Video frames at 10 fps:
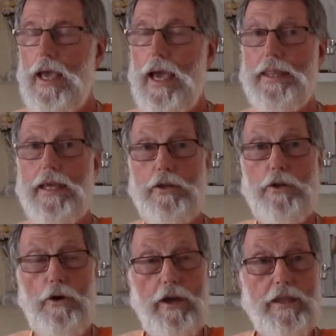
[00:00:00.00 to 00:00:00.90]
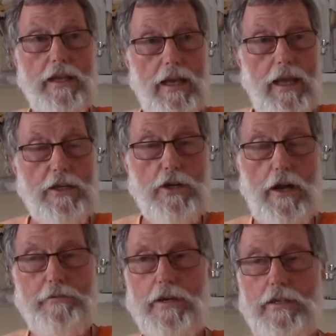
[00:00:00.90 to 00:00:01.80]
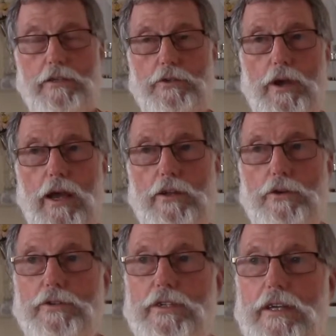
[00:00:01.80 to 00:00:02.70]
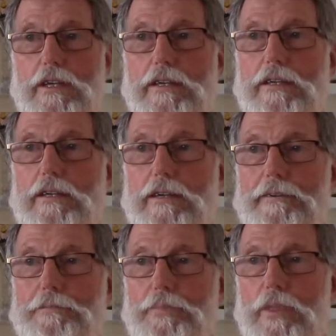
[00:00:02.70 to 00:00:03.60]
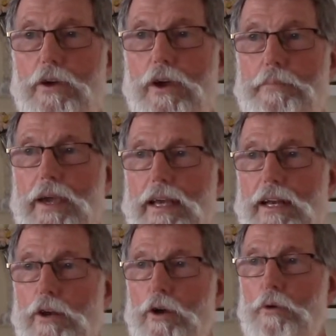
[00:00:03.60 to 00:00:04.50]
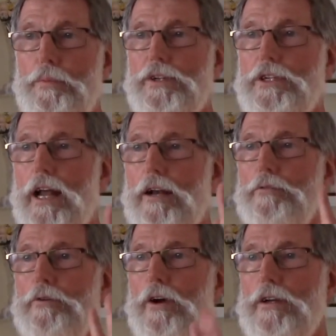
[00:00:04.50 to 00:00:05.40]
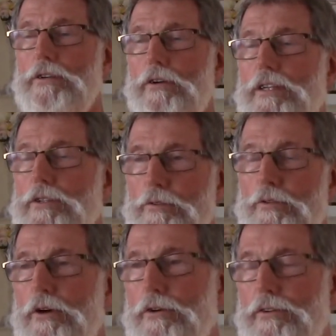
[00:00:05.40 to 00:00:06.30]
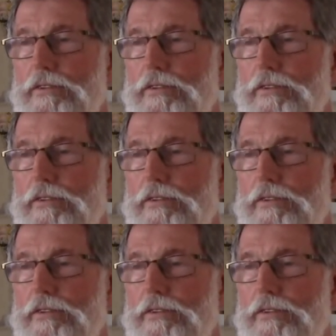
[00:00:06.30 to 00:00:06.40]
And then knowing the nature of it, you can use it, you can make it an open channel for God's grace to flow.